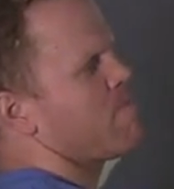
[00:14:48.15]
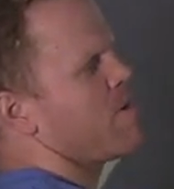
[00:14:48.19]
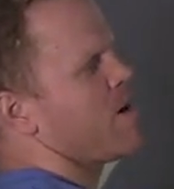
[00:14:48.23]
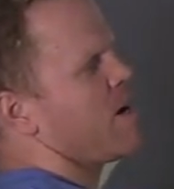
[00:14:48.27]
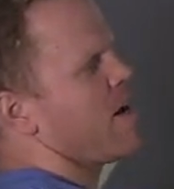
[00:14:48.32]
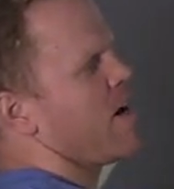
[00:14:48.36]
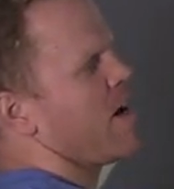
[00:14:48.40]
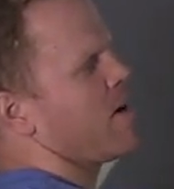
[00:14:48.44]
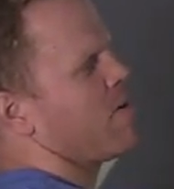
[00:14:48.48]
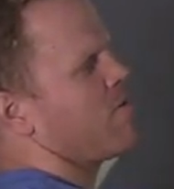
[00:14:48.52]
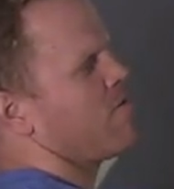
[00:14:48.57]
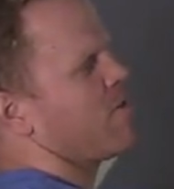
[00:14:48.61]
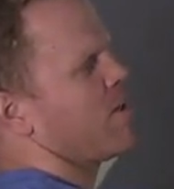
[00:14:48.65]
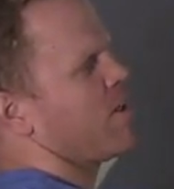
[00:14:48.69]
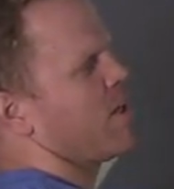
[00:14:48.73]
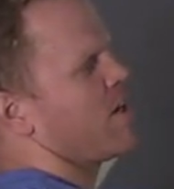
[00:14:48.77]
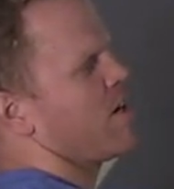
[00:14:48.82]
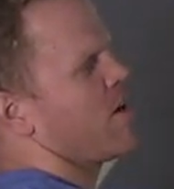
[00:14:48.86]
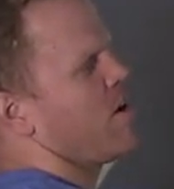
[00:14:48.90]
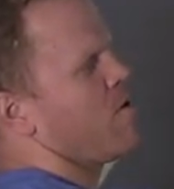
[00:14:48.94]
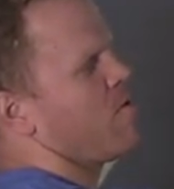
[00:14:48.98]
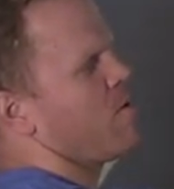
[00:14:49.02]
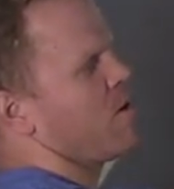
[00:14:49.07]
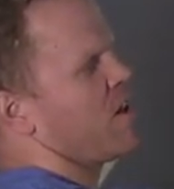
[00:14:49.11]
but I don't really
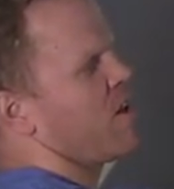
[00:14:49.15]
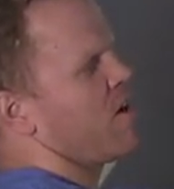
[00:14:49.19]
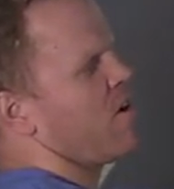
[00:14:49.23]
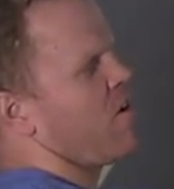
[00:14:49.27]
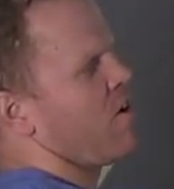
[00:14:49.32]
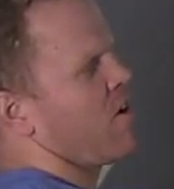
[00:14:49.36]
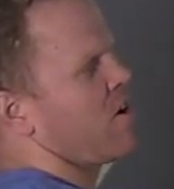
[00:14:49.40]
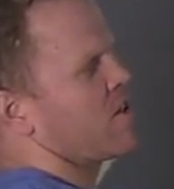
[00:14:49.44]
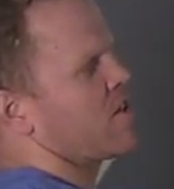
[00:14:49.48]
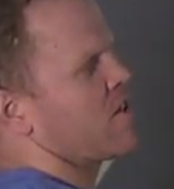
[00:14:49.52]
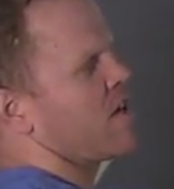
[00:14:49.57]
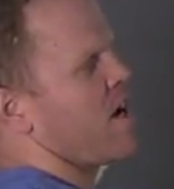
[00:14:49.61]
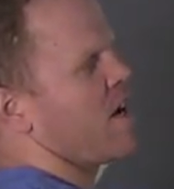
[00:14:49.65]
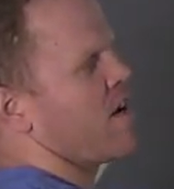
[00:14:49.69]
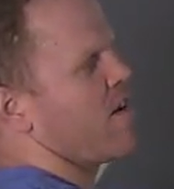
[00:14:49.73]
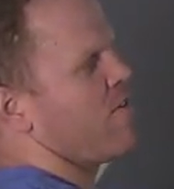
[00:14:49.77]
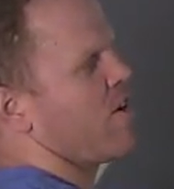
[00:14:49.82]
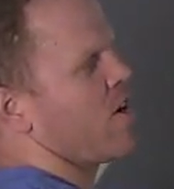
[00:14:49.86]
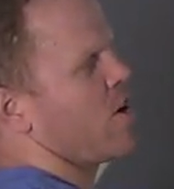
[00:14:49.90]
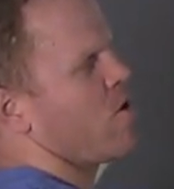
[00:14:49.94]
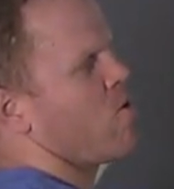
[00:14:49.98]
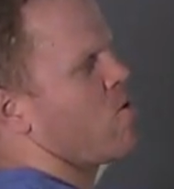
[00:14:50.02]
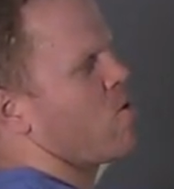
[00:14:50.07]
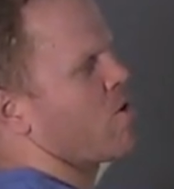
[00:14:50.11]
know what the arc sine of
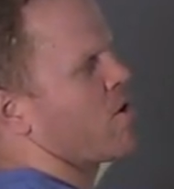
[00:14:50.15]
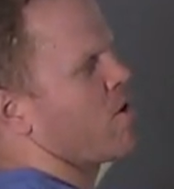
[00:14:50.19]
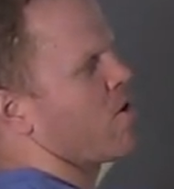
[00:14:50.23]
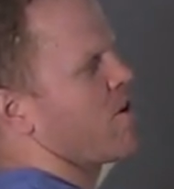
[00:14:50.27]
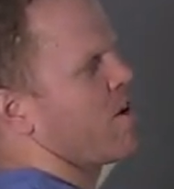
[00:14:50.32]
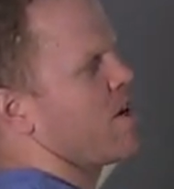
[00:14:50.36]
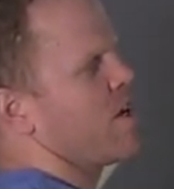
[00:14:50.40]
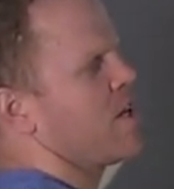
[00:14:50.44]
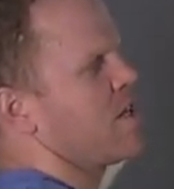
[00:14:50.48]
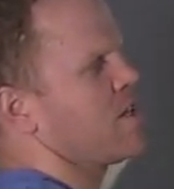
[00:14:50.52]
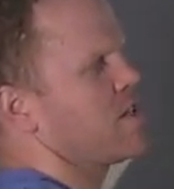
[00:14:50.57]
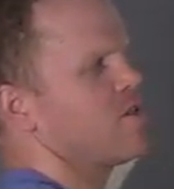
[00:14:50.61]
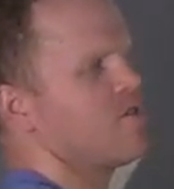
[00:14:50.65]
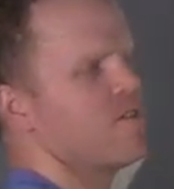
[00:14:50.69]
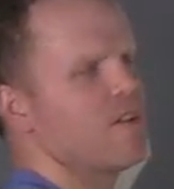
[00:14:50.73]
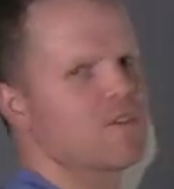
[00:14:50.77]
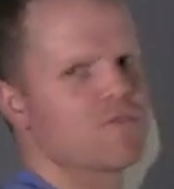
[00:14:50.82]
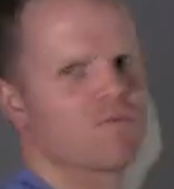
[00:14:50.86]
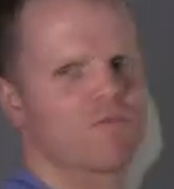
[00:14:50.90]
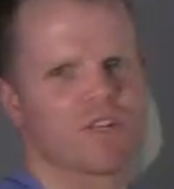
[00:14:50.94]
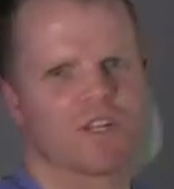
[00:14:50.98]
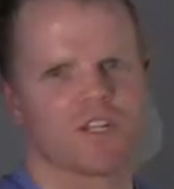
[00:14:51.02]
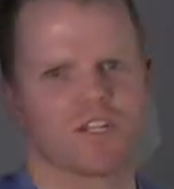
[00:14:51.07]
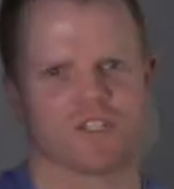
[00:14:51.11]
a quarter is, so
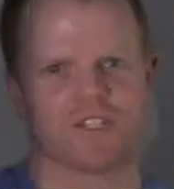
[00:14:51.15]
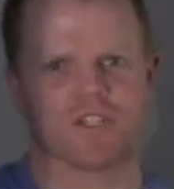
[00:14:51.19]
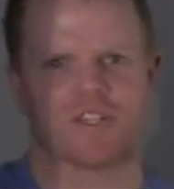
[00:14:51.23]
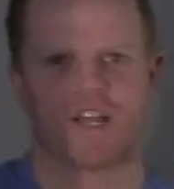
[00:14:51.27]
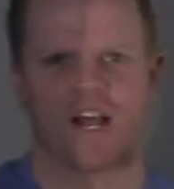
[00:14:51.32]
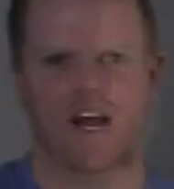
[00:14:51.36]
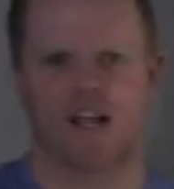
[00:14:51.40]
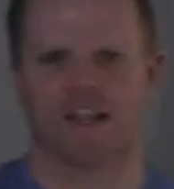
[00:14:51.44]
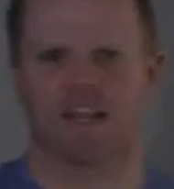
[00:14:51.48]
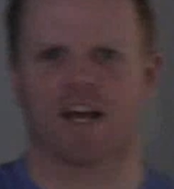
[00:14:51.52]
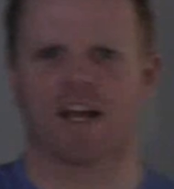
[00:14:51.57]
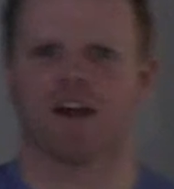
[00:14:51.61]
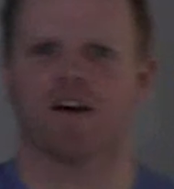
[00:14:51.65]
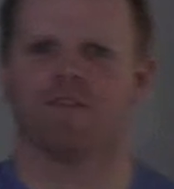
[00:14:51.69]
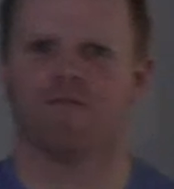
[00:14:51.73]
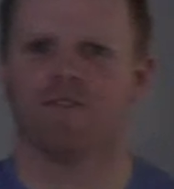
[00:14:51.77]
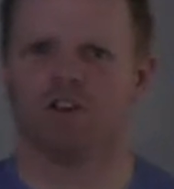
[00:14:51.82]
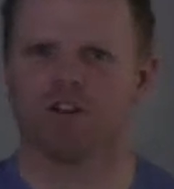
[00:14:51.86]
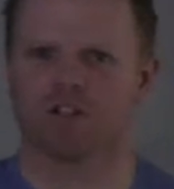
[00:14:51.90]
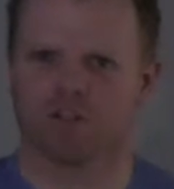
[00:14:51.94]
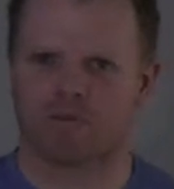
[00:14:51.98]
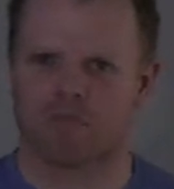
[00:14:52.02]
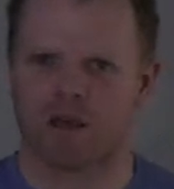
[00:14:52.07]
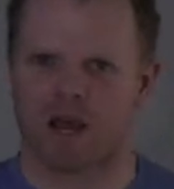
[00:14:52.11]
that's really just not that
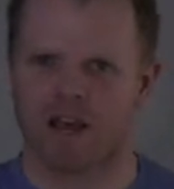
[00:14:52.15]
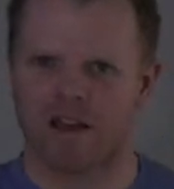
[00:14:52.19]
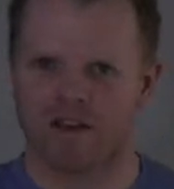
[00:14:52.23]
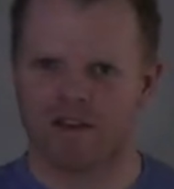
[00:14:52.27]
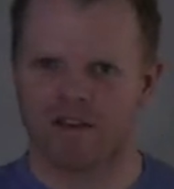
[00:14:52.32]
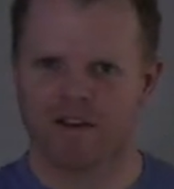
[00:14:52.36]
helpful to me.